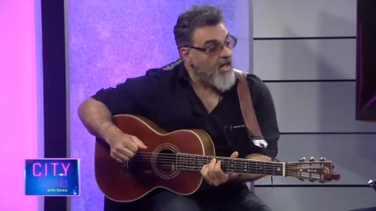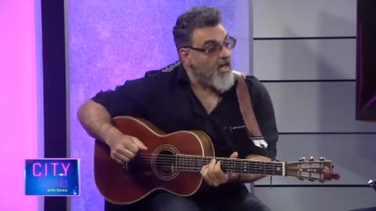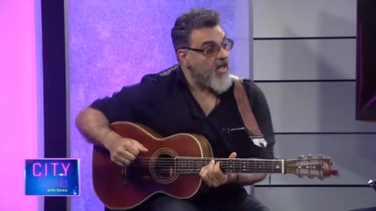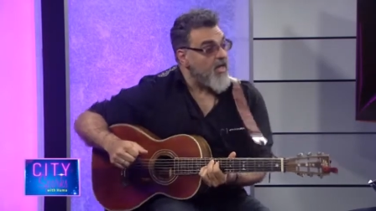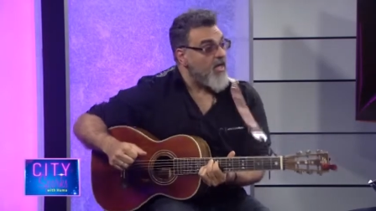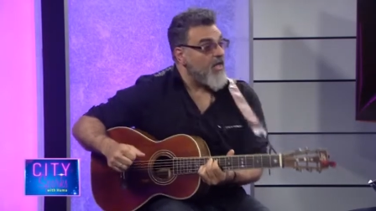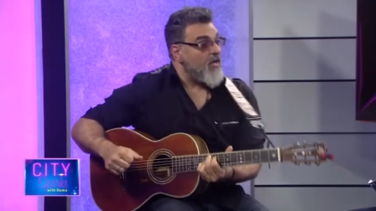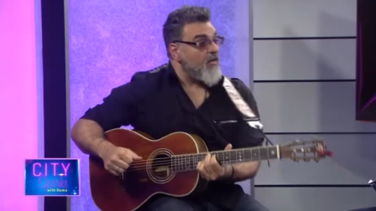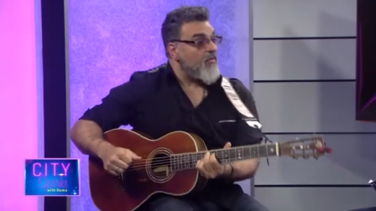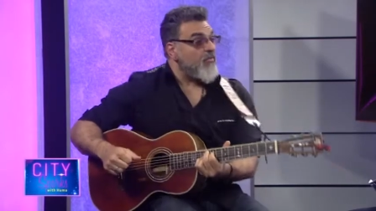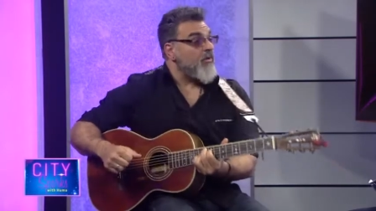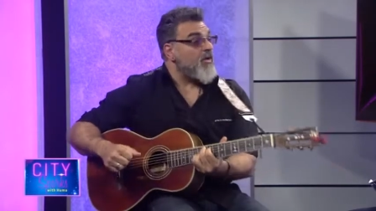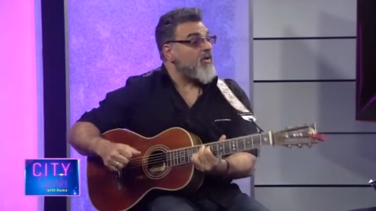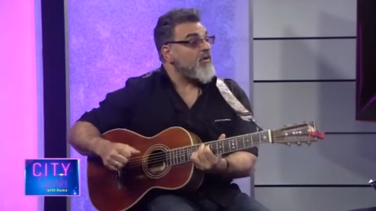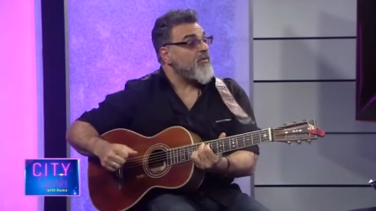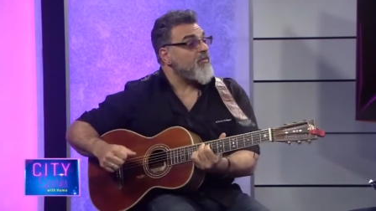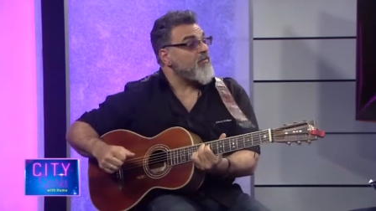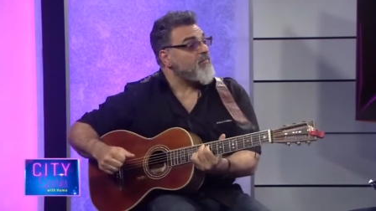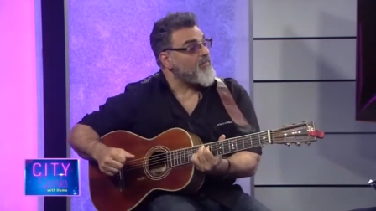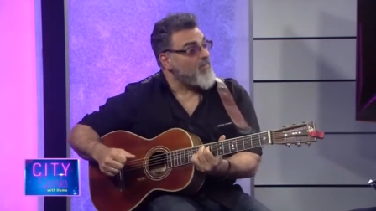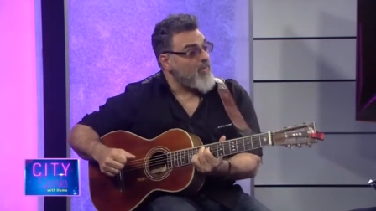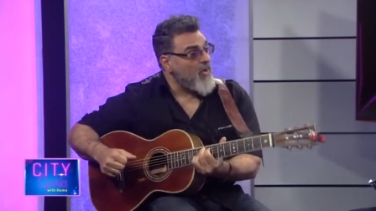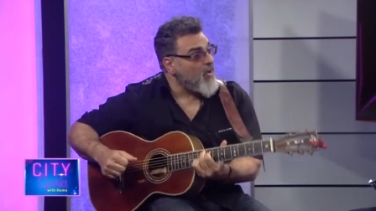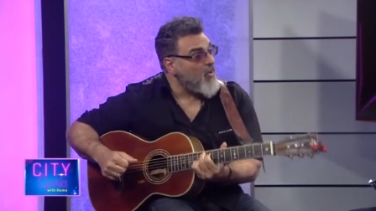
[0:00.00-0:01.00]
I read a
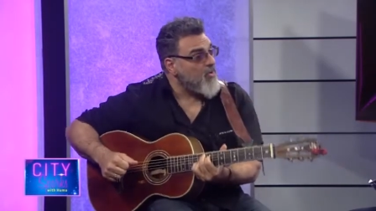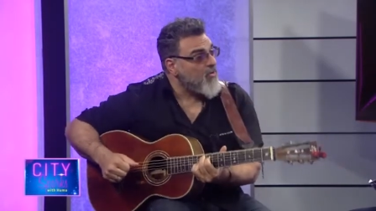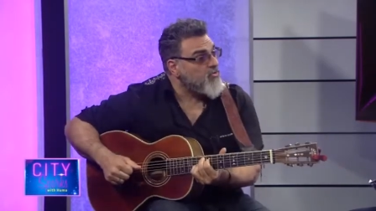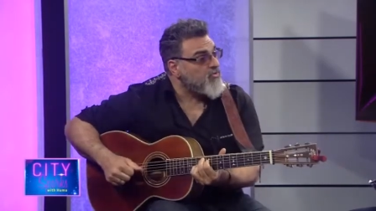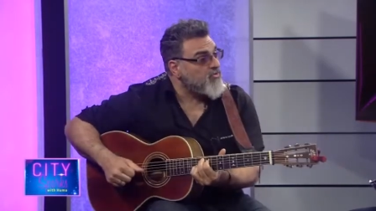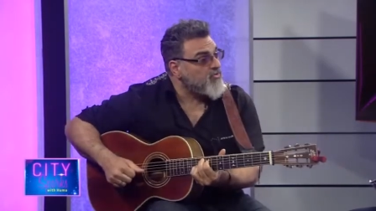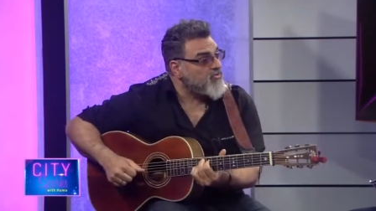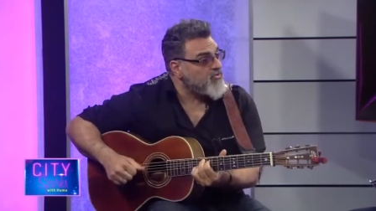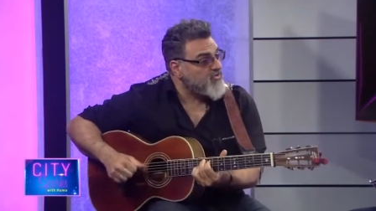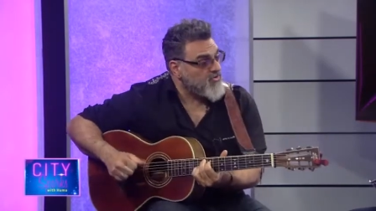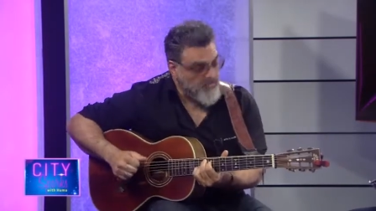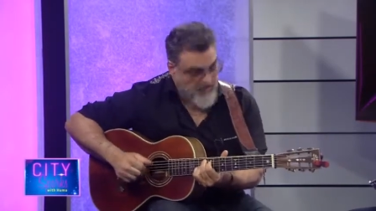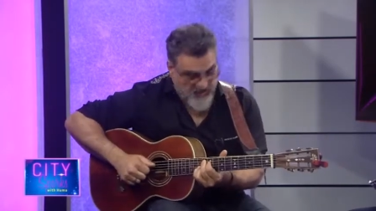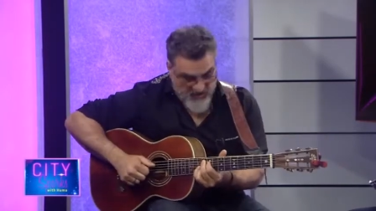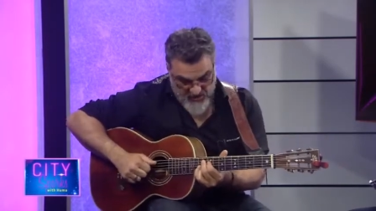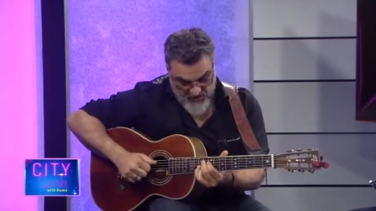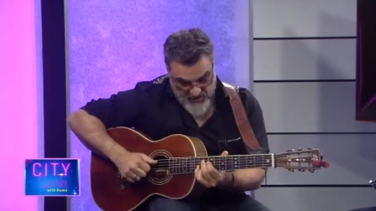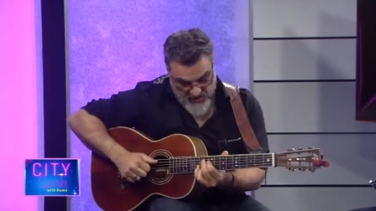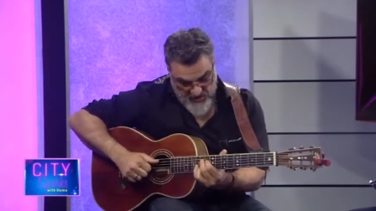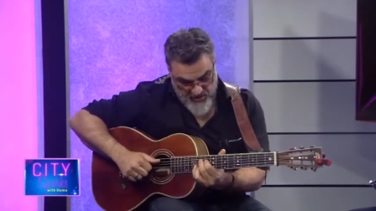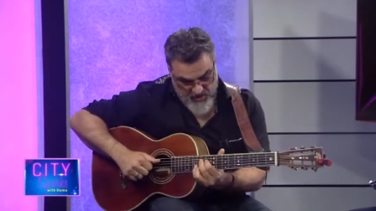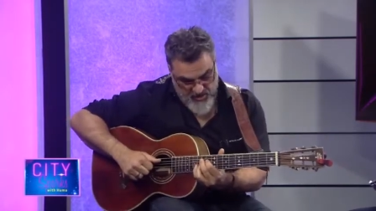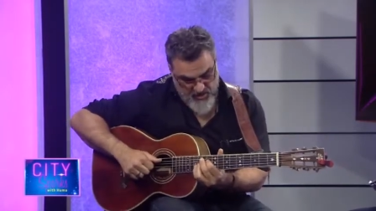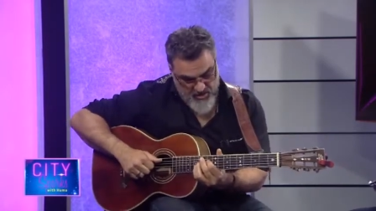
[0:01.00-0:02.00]
post
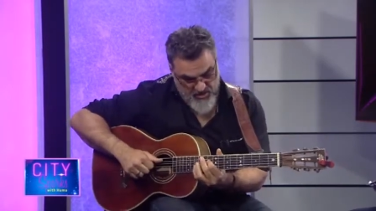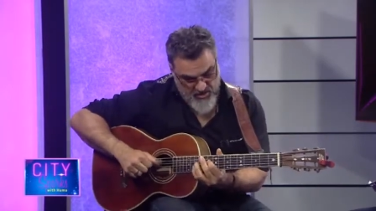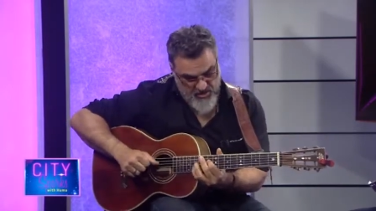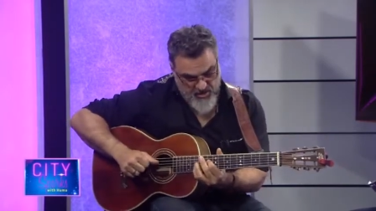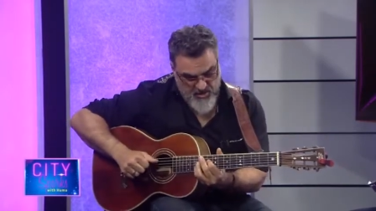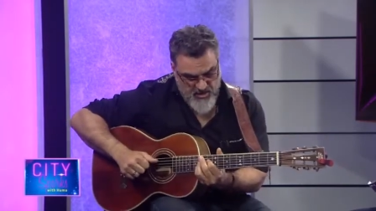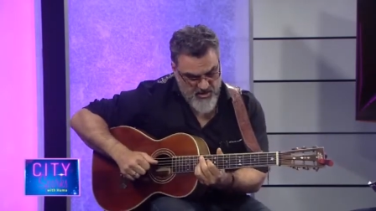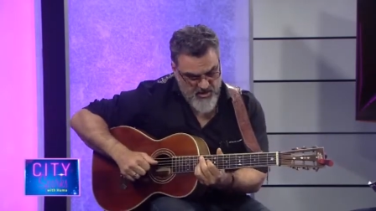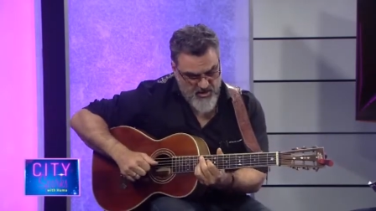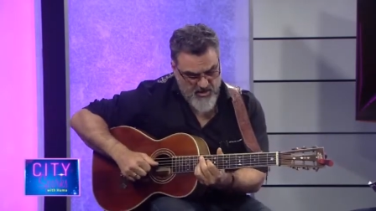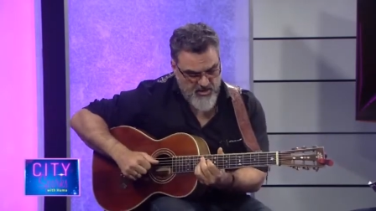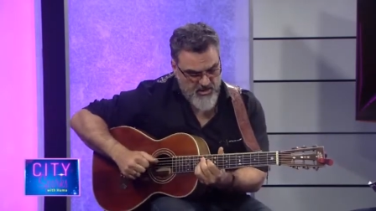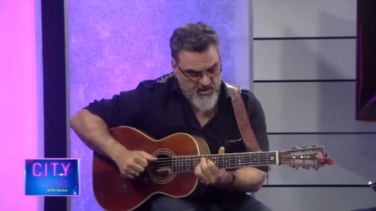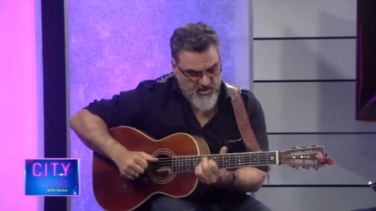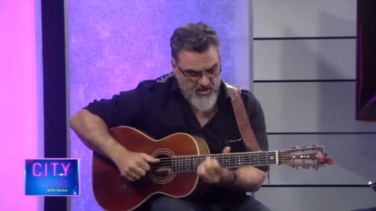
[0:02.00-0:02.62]
today.